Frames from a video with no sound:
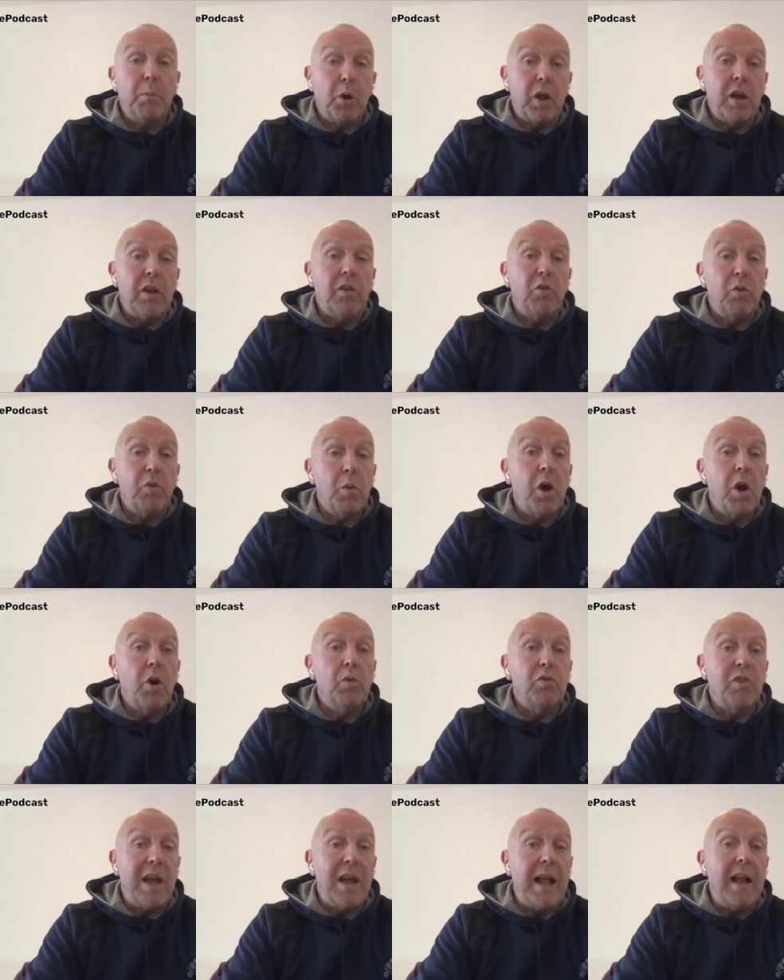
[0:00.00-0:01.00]
book it through a
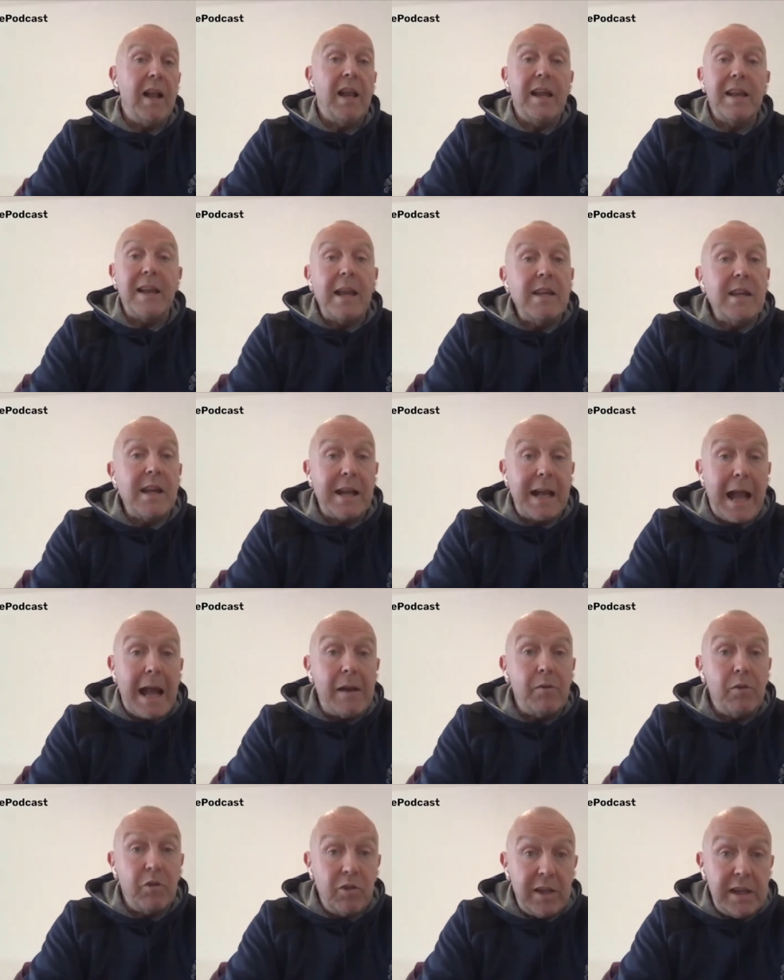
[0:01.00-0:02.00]
hotel and then you're
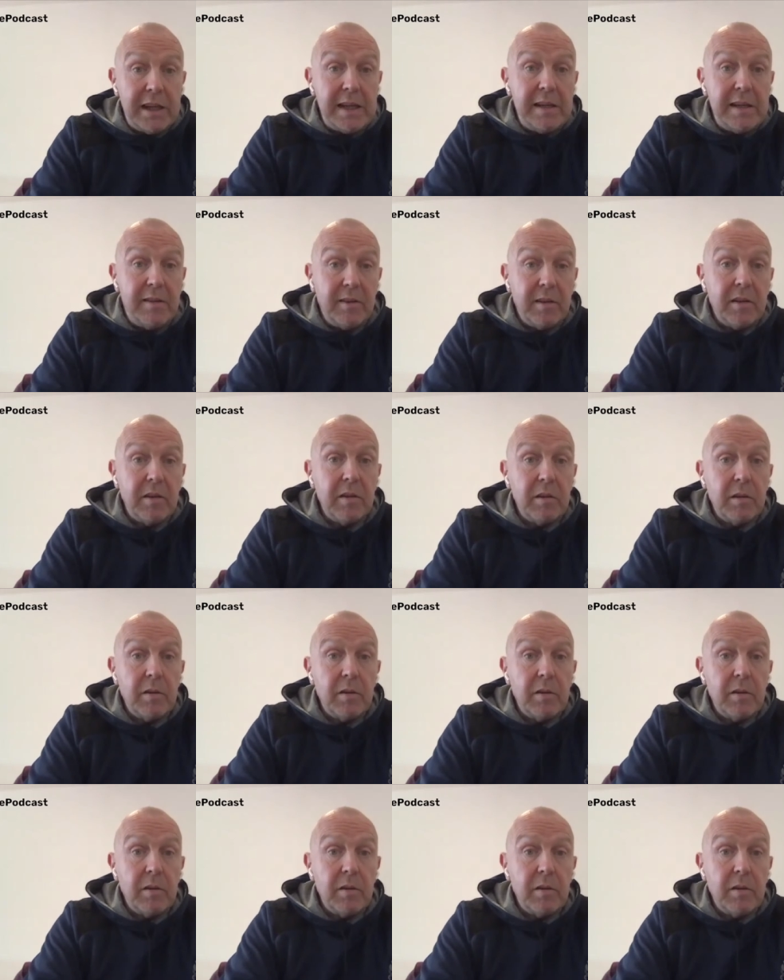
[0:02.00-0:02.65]
guaranteed